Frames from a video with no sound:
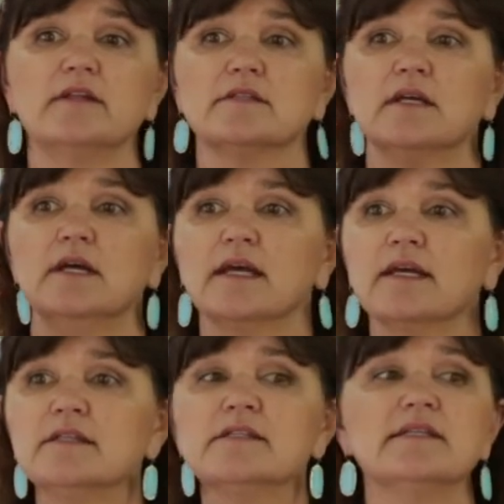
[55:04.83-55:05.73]
that it's
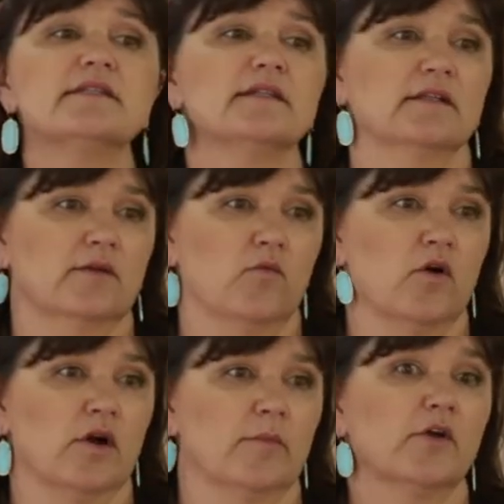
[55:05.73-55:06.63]
consistently
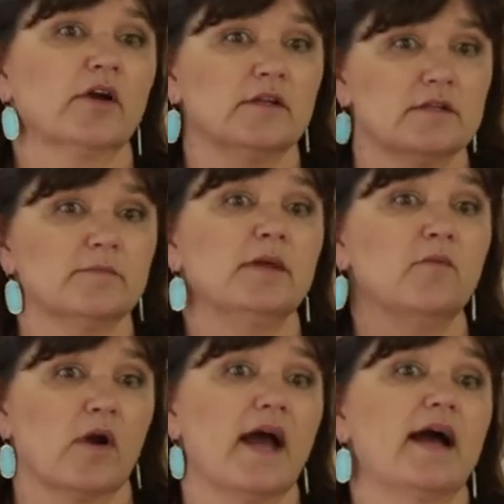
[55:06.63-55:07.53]
warm, they're going to be
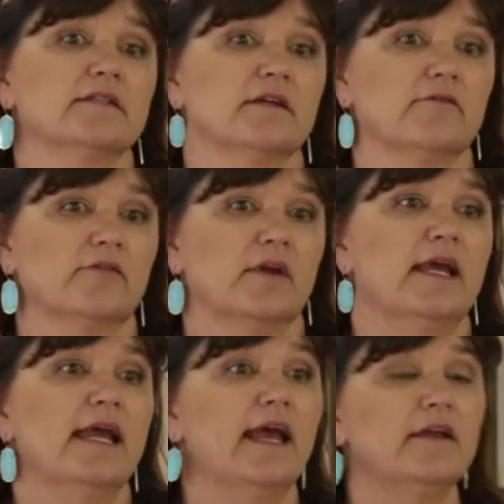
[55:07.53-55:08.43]
more active.
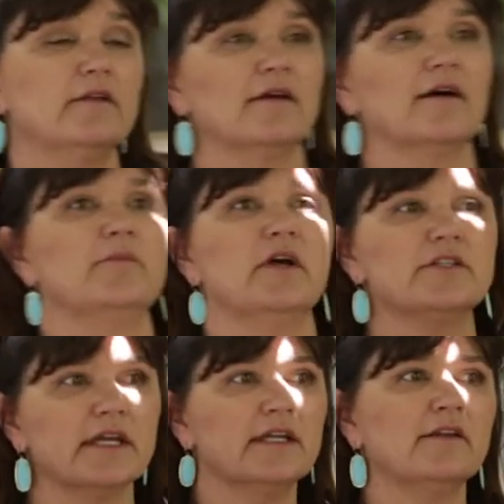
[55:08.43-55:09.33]
And
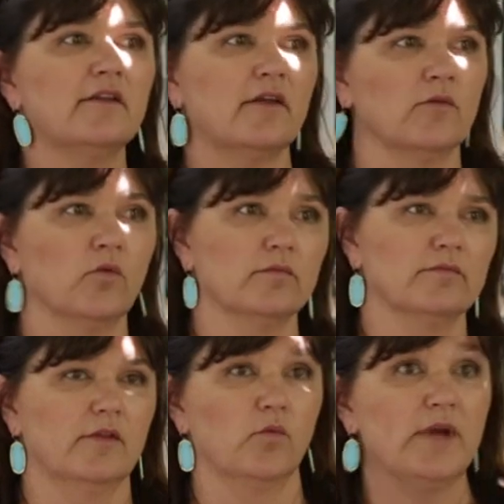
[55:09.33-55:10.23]
not to get into the,
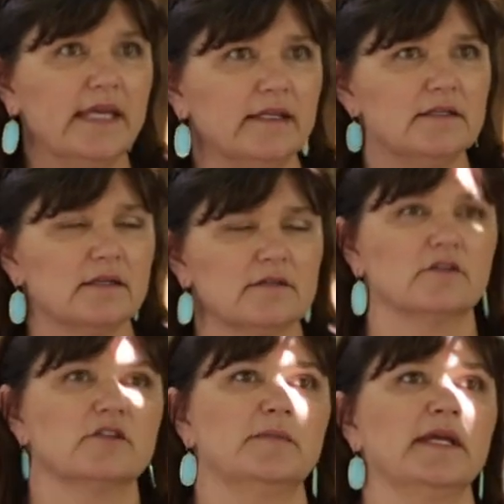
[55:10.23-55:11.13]
the weeds,
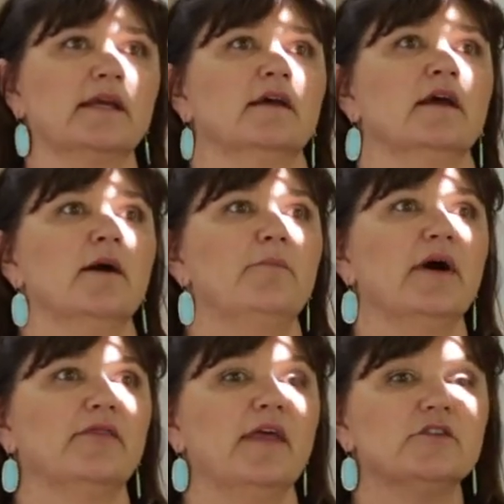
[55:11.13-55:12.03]
so to speak,
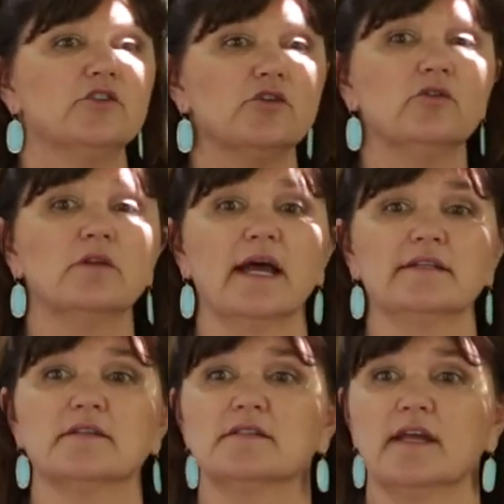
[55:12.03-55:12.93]
but they do
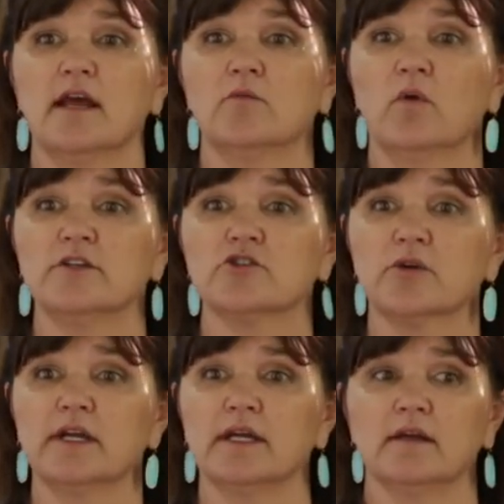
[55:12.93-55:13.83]
like to stay on one
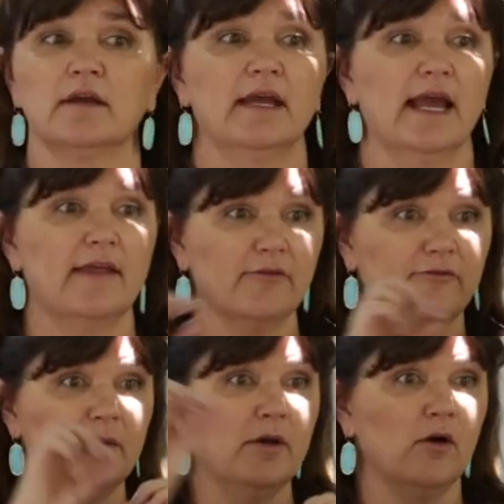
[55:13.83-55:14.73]
tree. And the
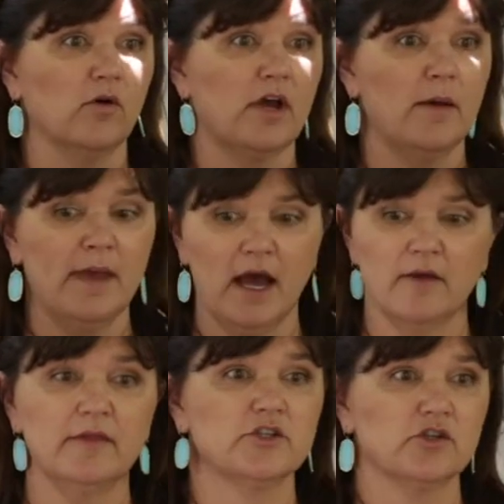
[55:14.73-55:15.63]
female will come
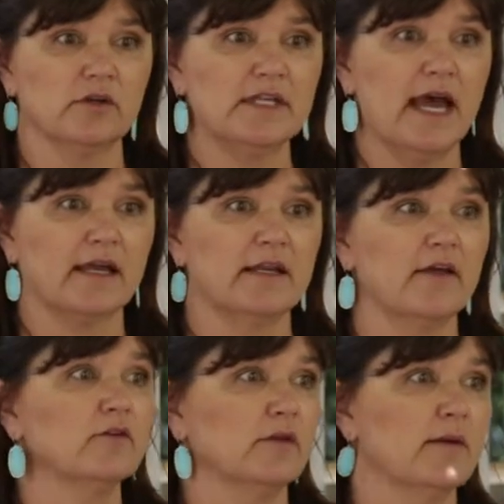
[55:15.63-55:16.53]
out, and then she'll attack
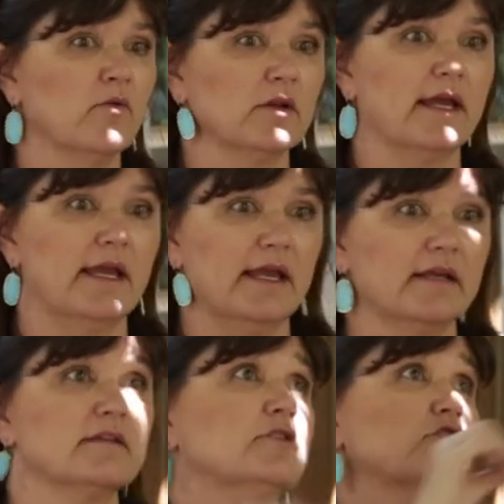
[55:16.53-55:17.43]
another and lay more
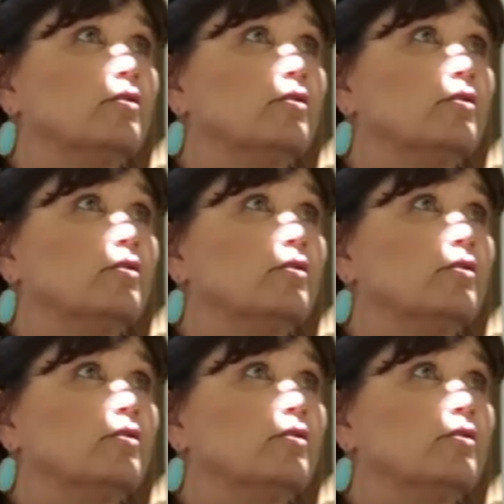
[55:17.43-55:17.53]
eggs, and